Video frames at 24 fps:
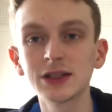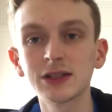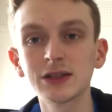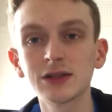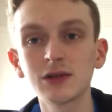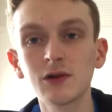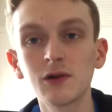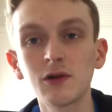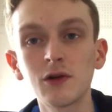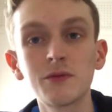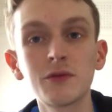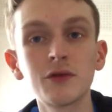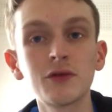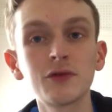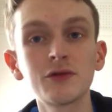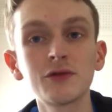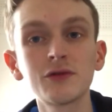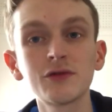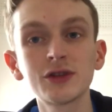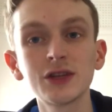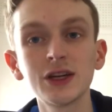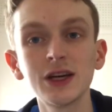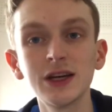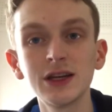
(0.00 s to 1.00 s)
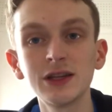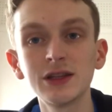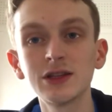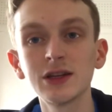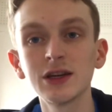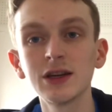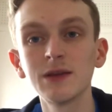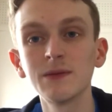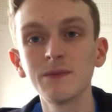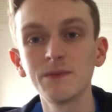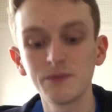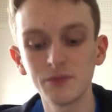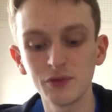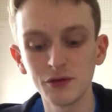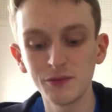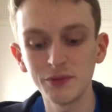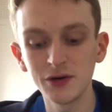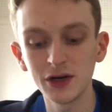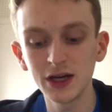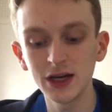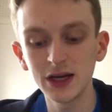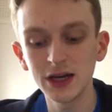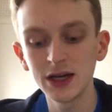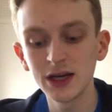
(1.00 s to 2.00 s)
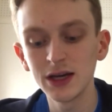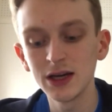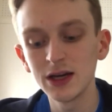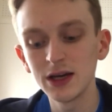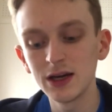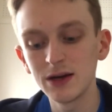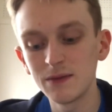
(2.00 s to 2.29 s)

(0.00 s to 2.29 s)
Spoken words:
this hormonal change in puberty,